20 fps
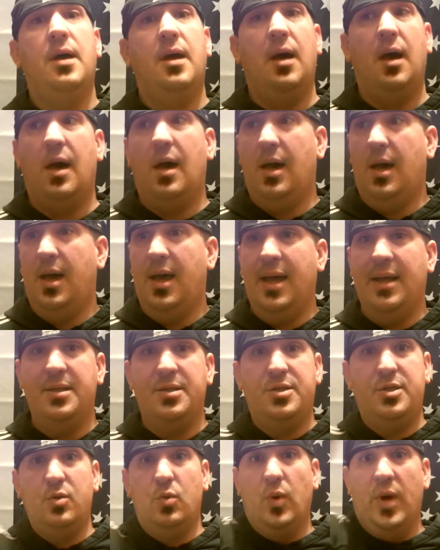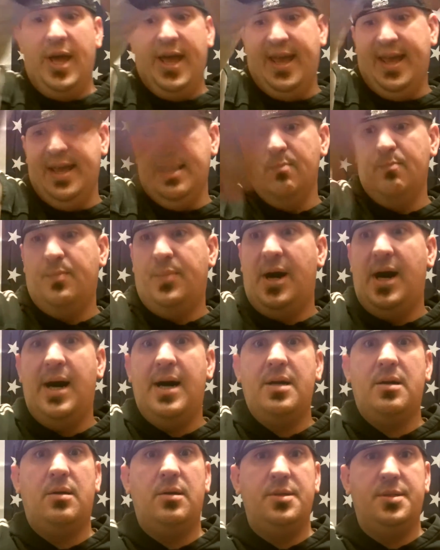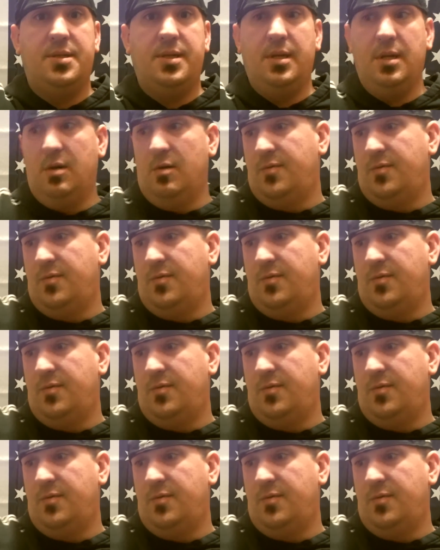and do 8 bottles, you know,